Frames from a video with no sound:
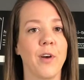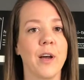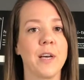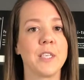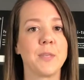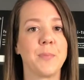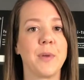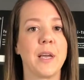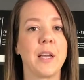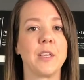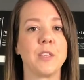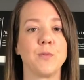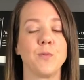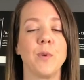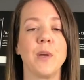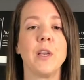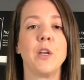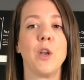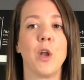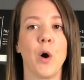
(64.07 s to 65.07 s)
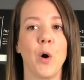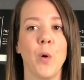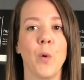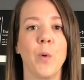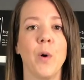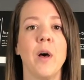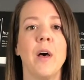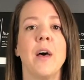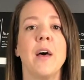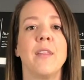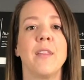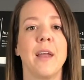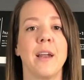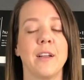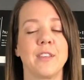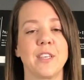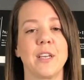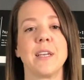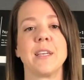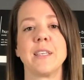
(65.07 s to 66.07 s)
us because we know that
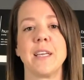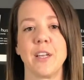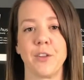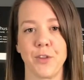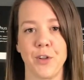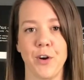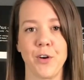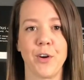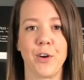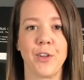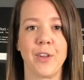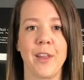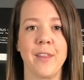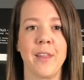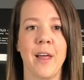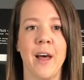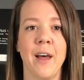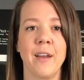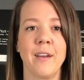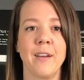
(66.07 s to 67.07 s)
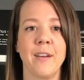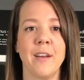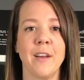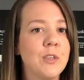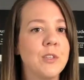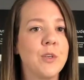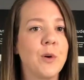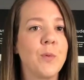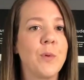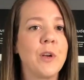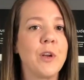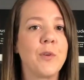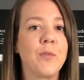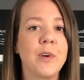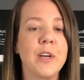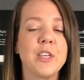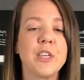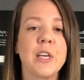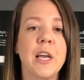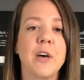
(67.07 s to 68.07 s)
it's going to take longer than that. So when you're
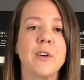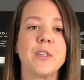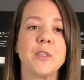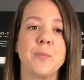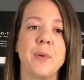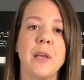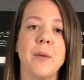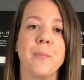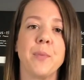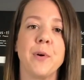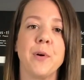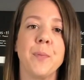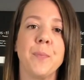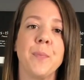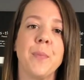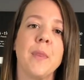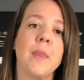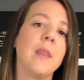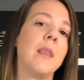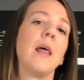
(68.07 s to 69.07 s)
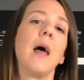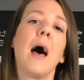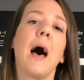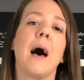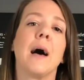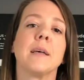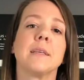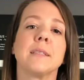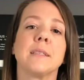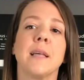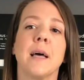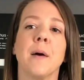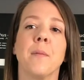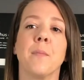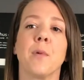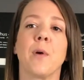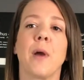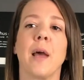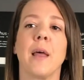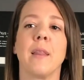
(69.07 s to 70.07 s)
reaching out to people, ask them,
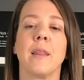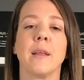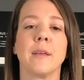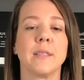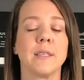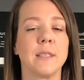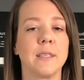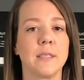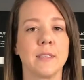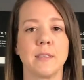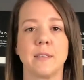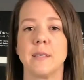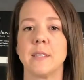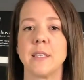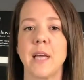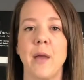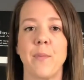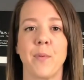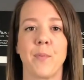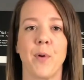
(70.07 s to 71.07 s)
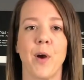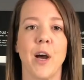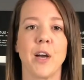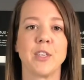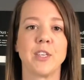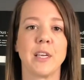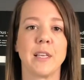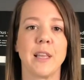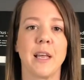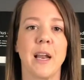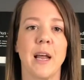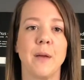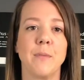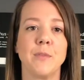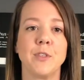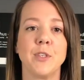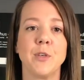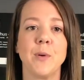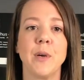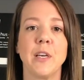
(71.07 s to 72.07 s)
okay, this is the type of project that I'm
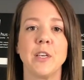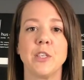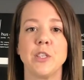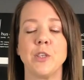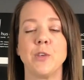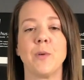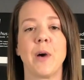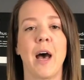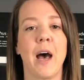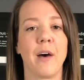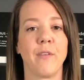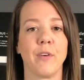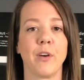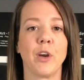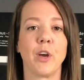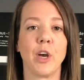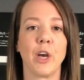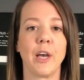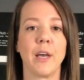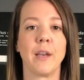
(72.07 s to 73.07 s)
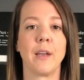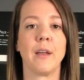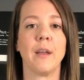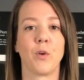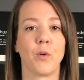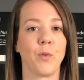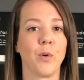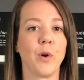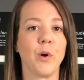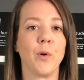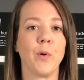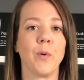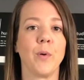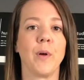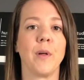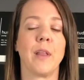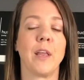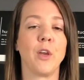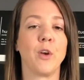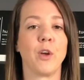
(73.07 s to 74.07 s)
doing. Do you have a good crew
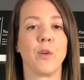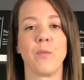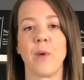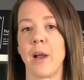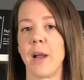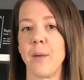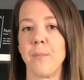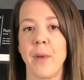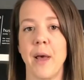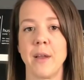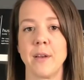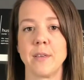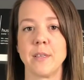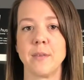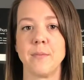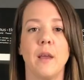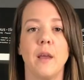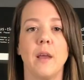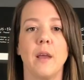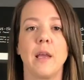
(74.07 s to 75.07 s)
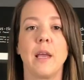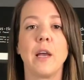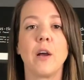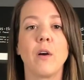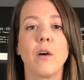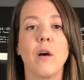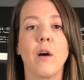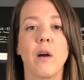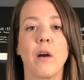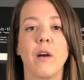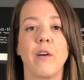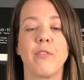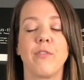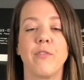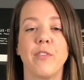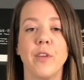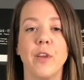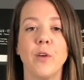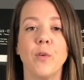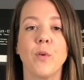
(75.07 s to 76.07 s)
that you could recommend? Here are a
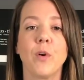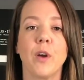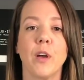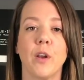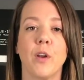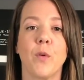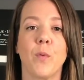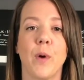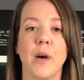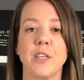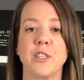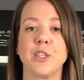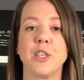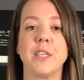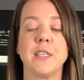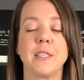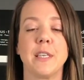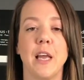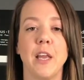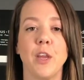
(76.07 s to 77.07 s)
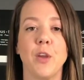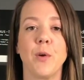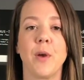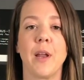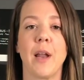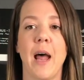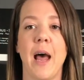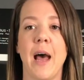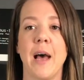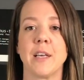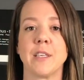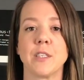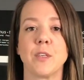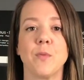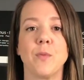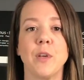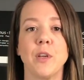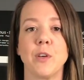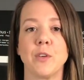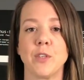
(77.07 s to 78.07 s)
few good questions that you can ask
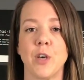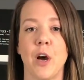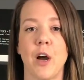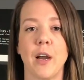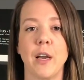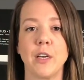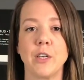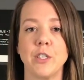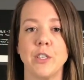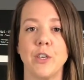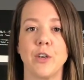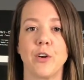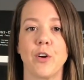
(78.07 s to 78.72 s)
when you're talking to your